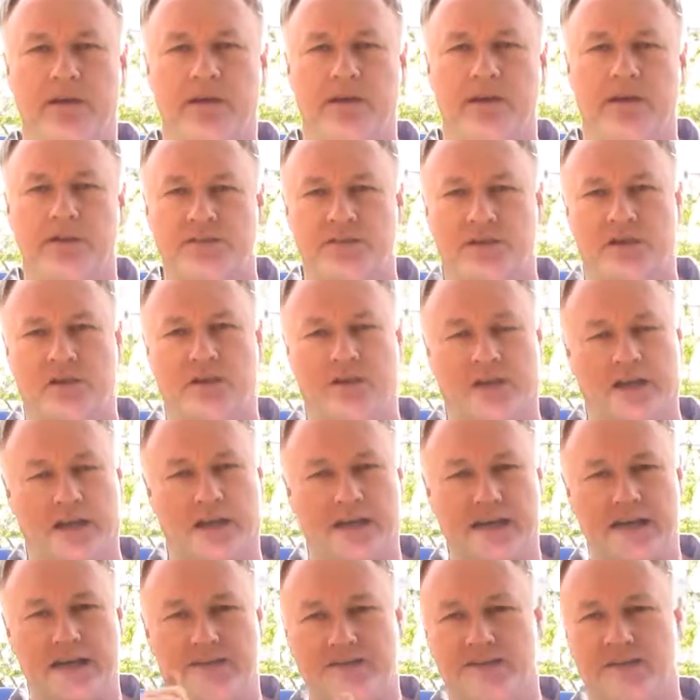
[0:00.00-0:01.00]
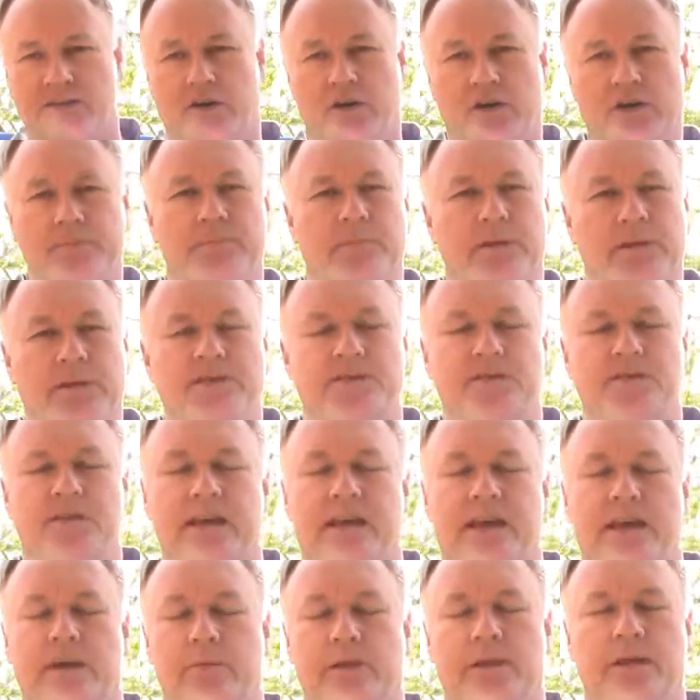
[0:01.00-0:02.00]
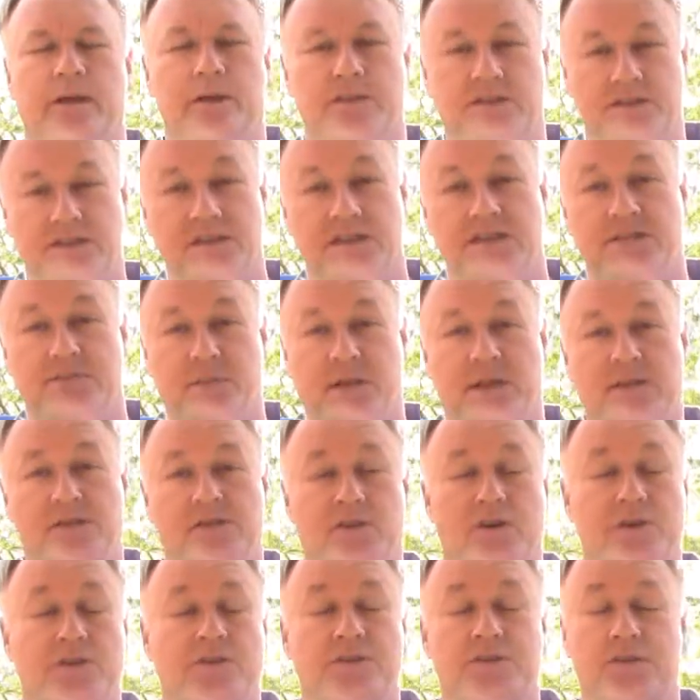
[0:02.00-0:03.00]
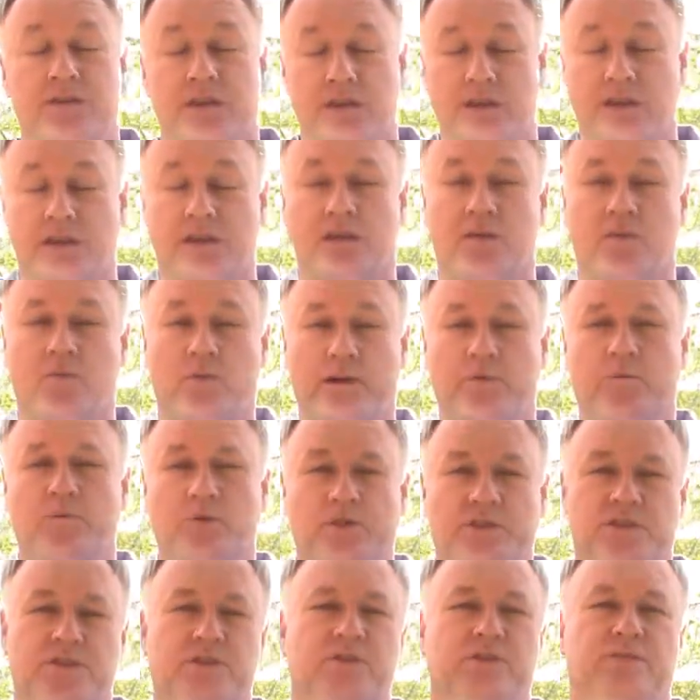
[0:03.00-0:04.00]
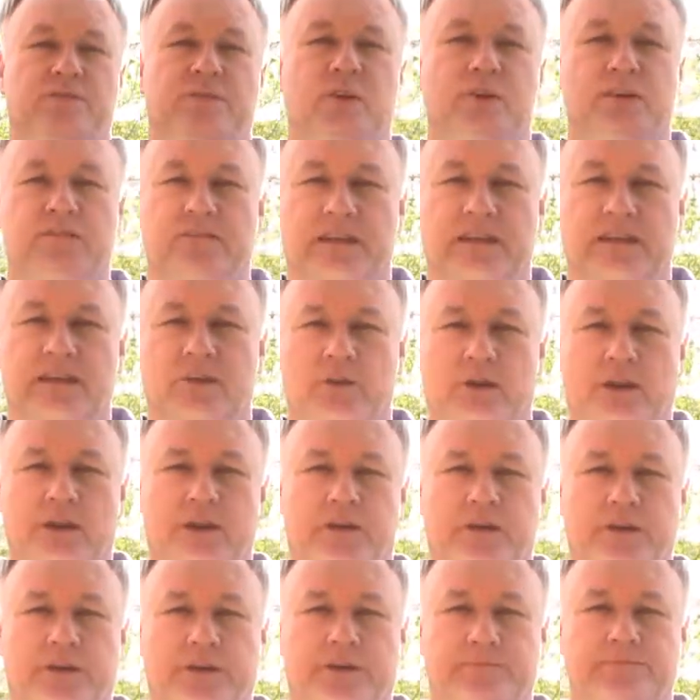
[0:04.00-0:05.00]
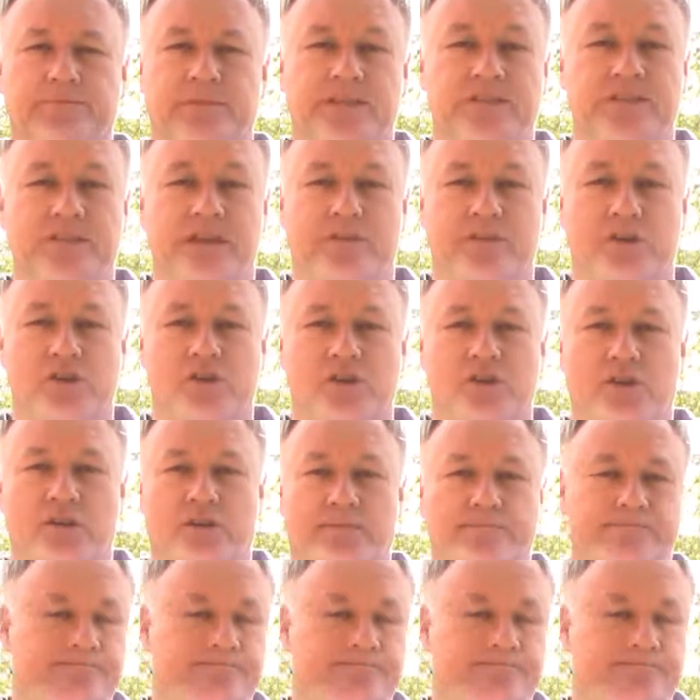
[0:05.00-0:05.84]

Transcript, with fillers: So, last time, let's see how we go. Six Mentos, one point two five litre of Coke. Let's give it a shot.